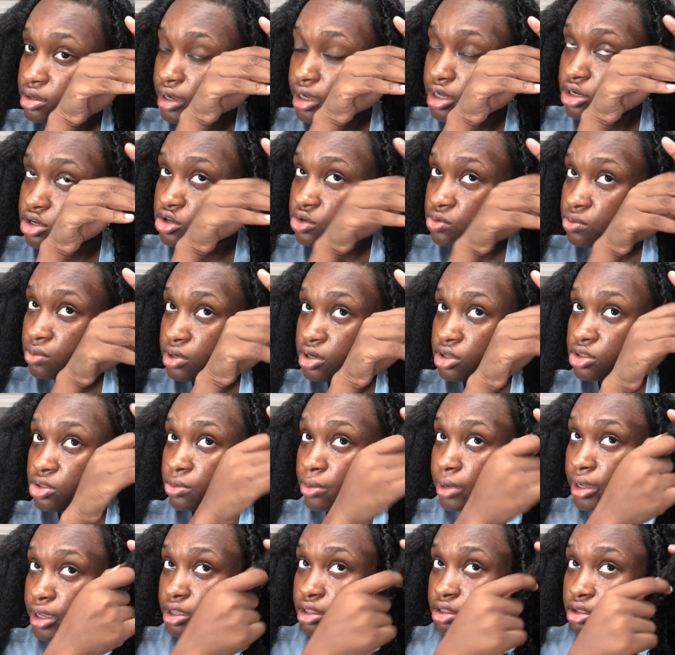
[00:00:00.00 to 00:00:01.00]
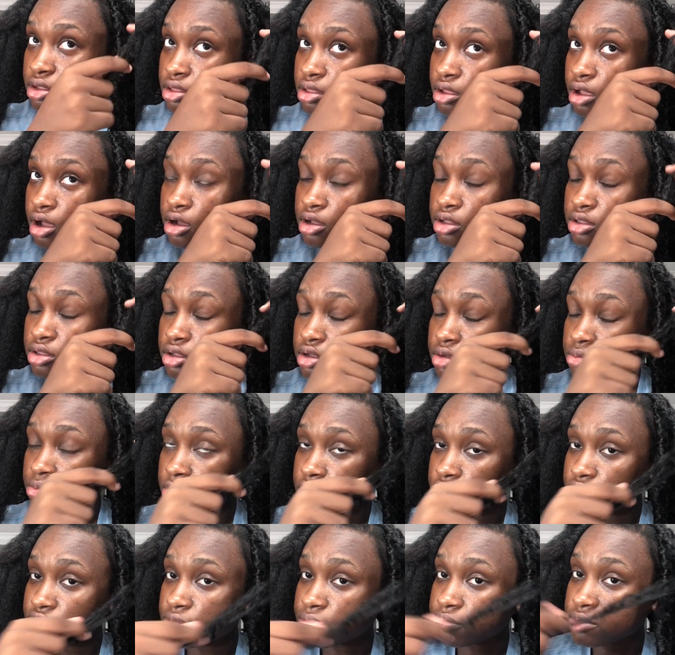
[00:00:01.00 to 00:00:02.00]
I just wanted the regular lock look,
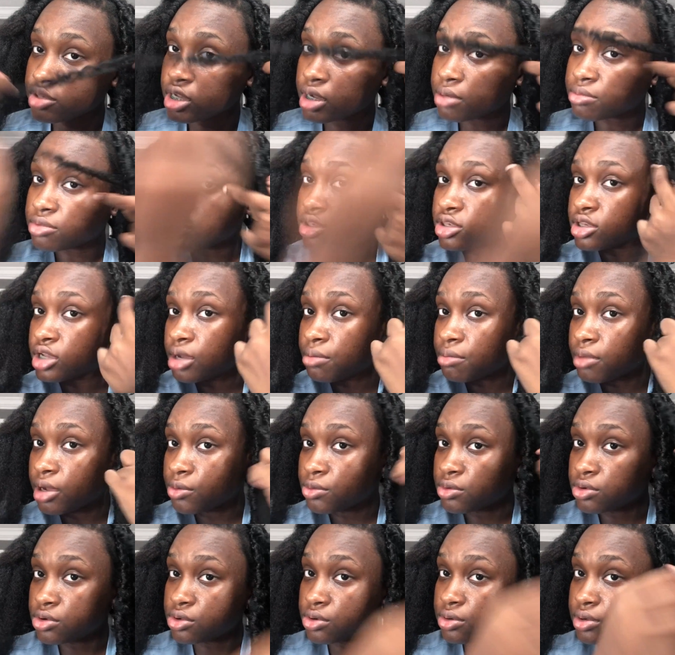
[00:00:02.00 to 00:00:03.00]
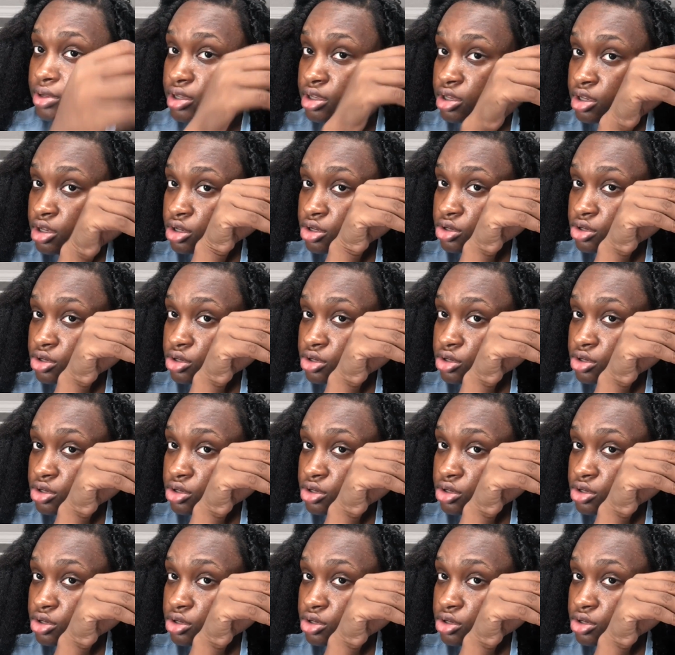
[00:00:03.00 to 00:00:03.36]
but from time to time I would do it.